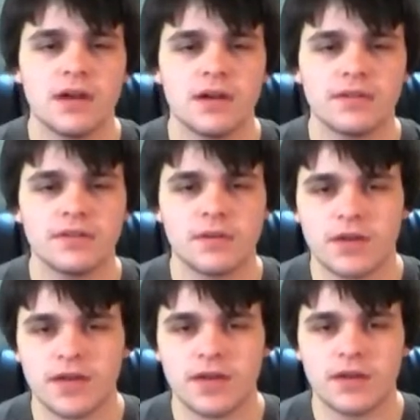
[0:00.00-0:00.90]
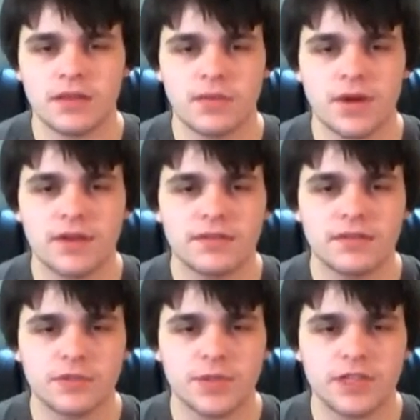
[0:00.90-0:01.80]
someone in the right
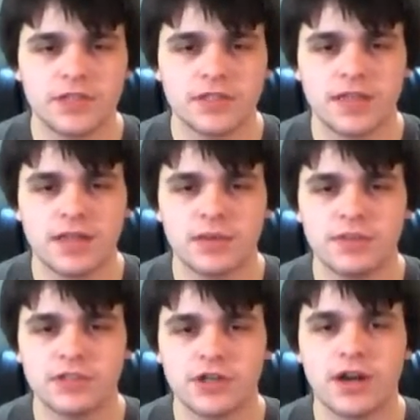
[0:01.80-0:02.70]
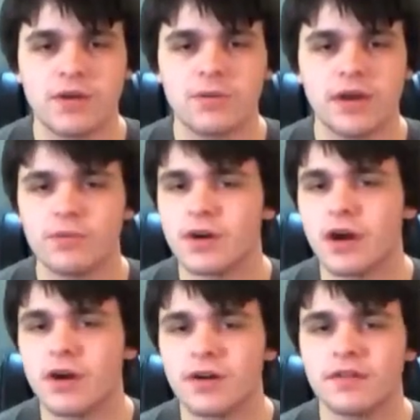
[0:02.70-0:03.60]
situation that they will turn out right
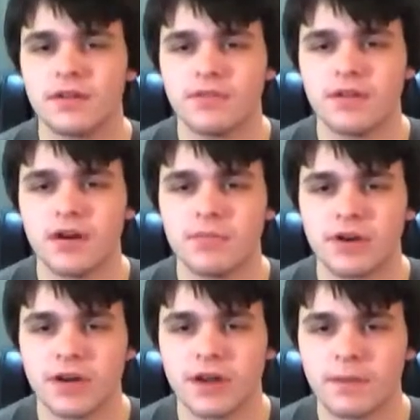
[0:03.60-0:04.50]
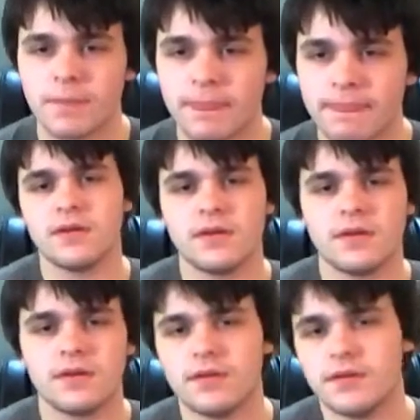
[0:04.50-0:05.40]
regardless of their upbringing.
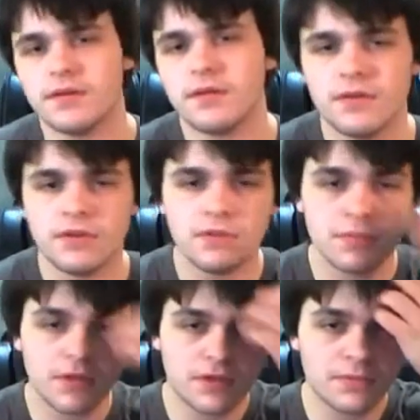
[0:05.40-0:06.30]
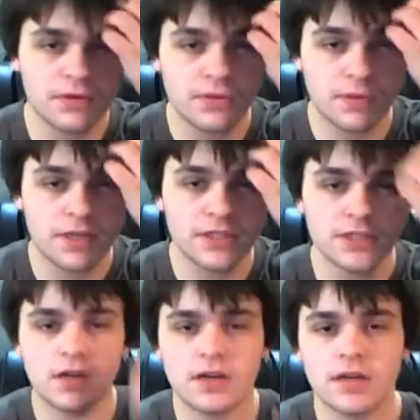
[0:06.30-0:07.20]
So the Duke brothers put a wager
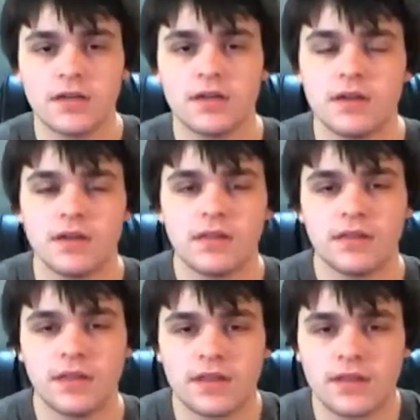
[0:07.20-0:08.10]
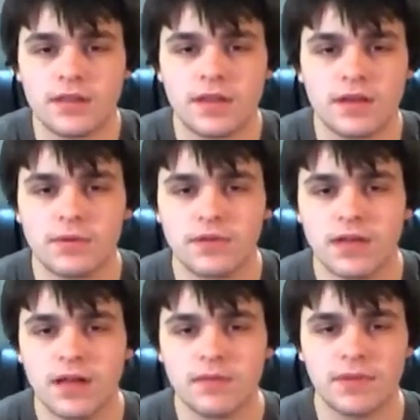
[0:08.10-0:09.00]
on it that they will
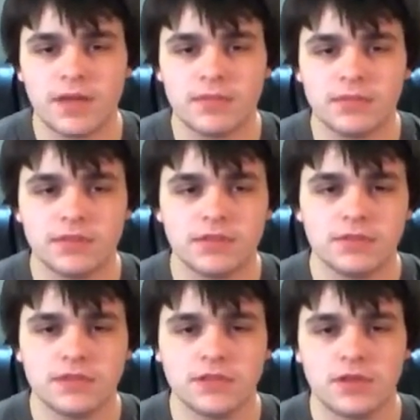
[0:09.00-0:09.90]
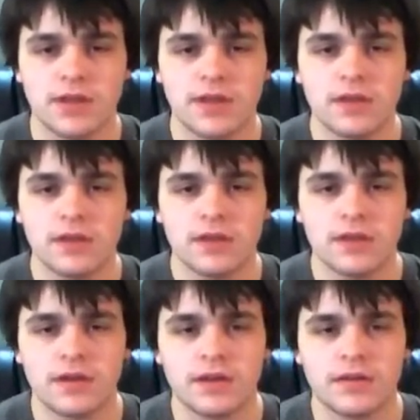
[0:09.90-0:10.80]
be able to show that
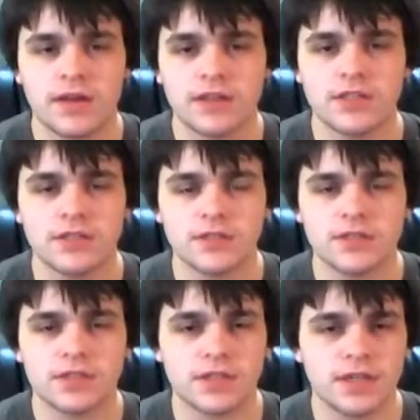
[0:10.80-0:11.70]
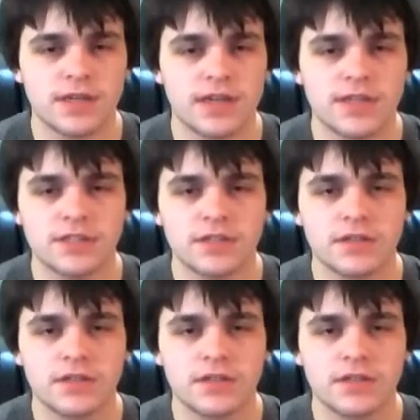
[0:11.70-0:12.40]
it is actually nurture, not nature,